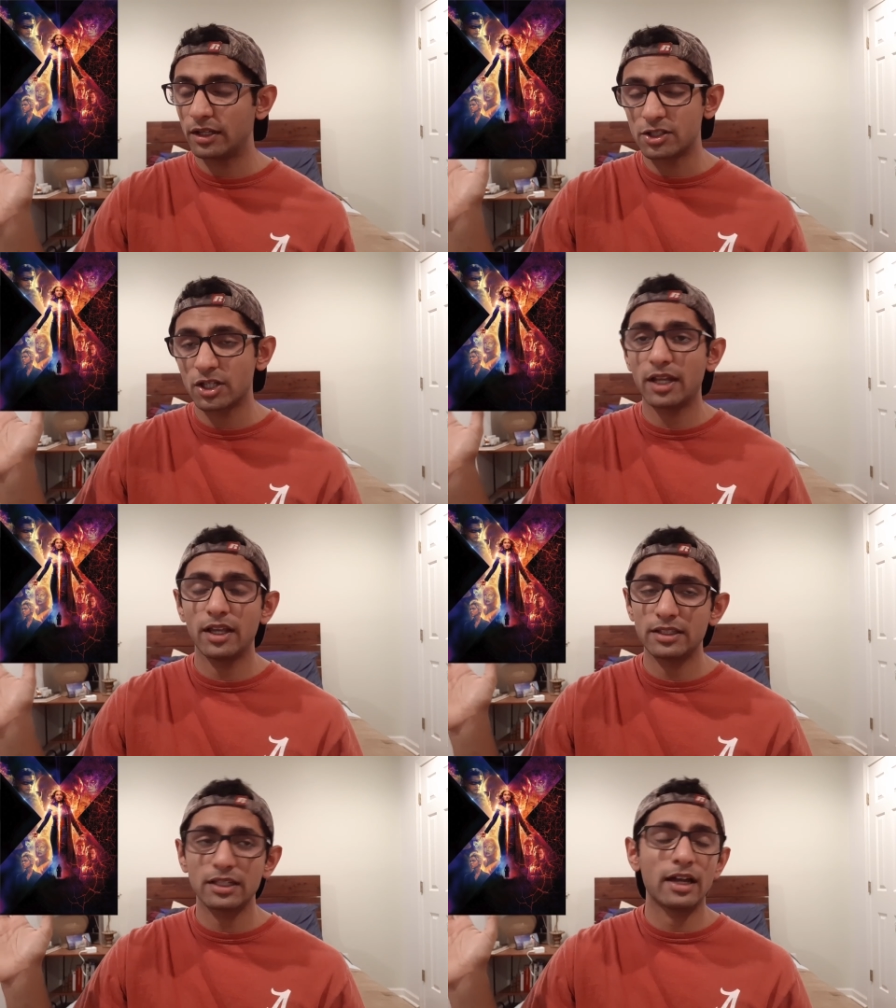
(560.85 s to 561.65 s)
In China,
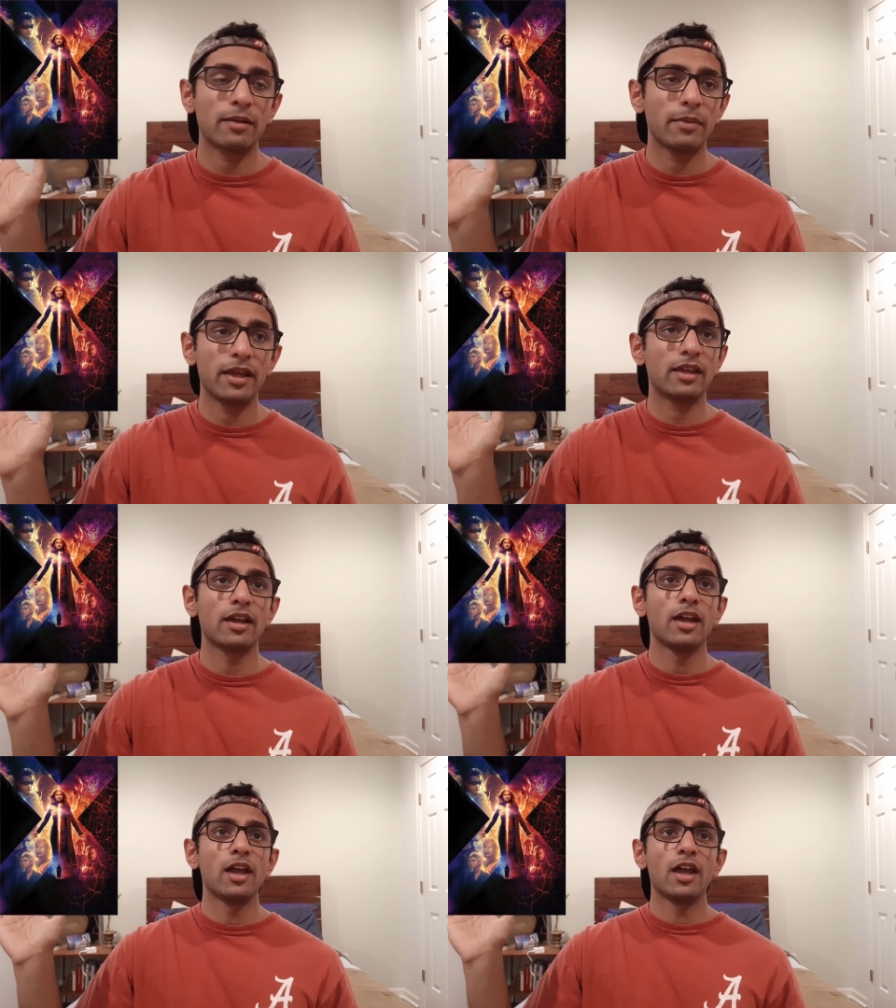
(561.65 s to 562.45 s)
it's got to make
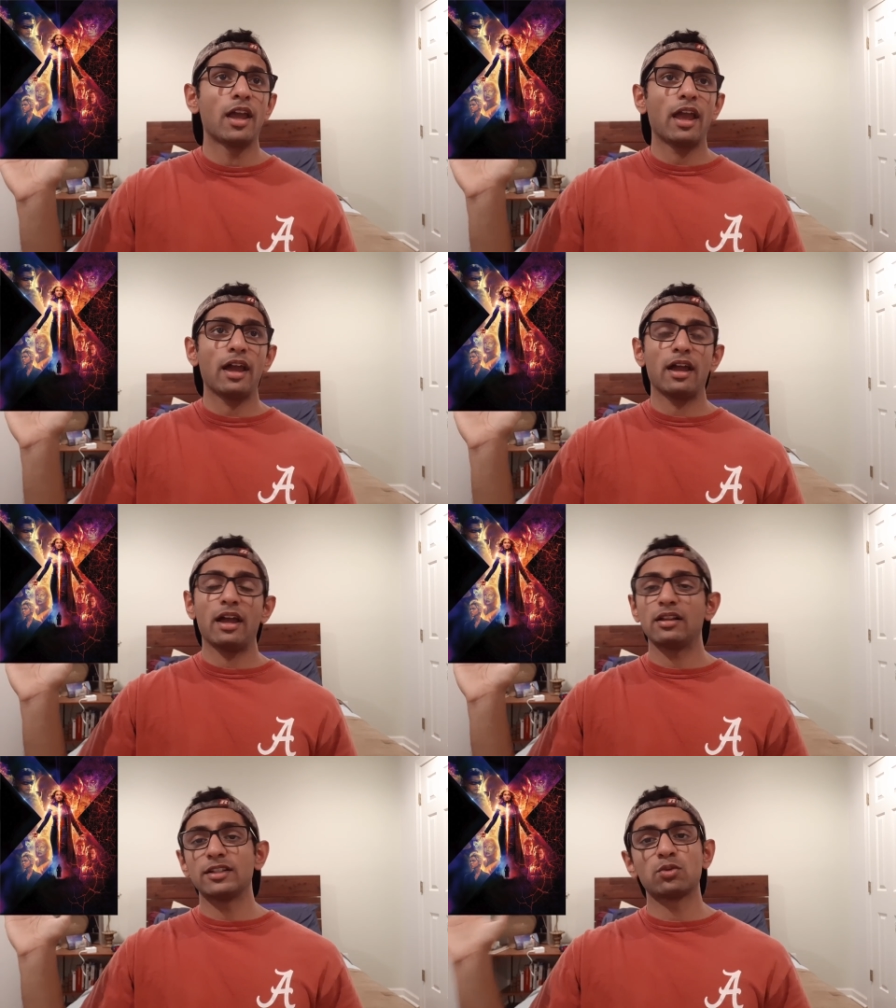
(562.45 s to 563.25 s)

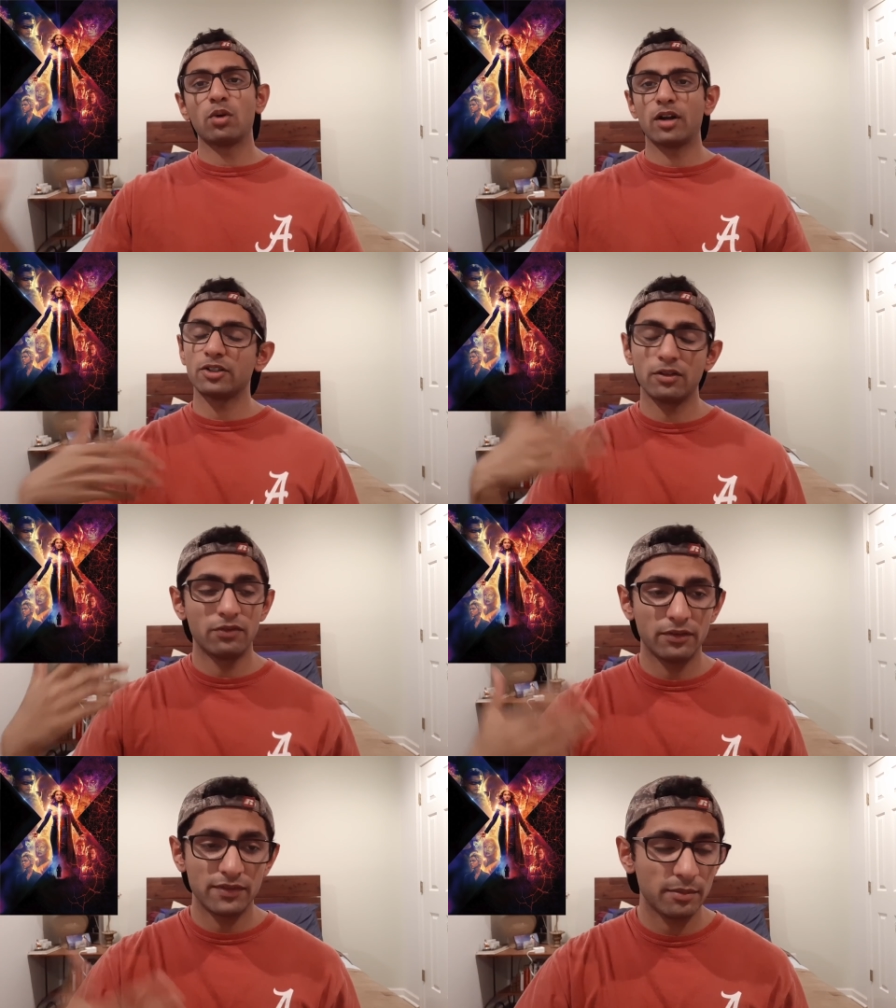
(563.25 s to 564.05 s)
at least
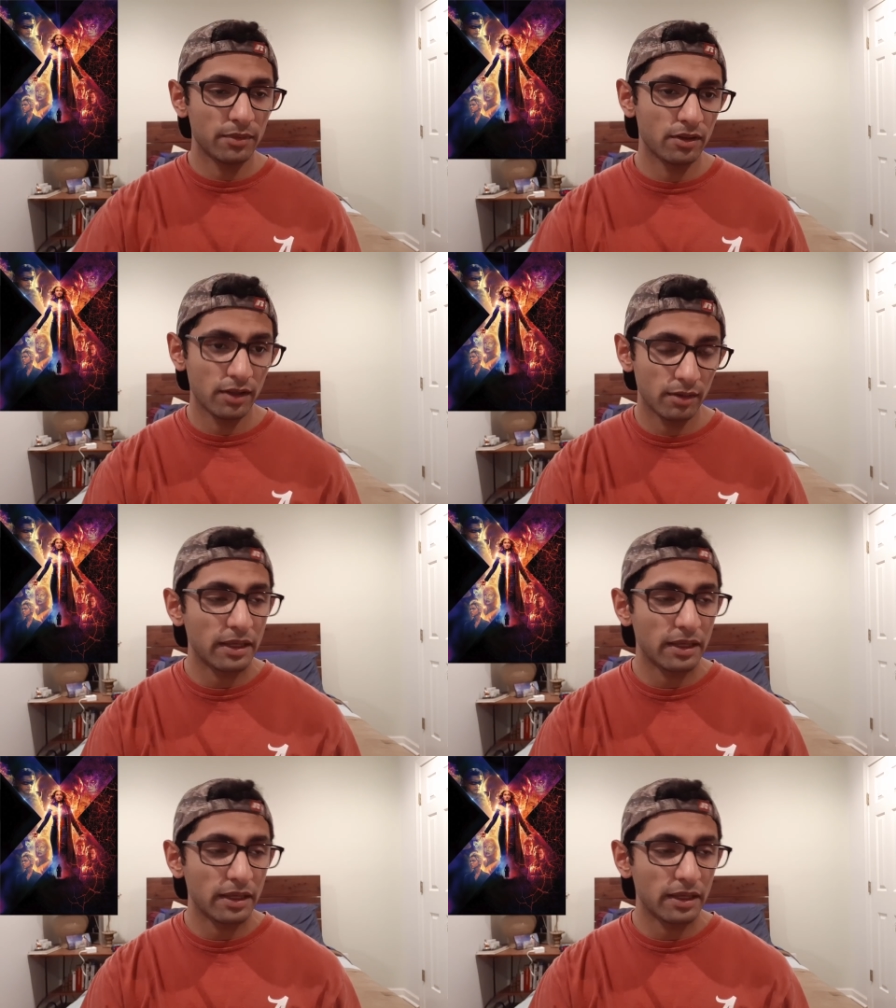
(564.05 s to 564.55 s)
150 million,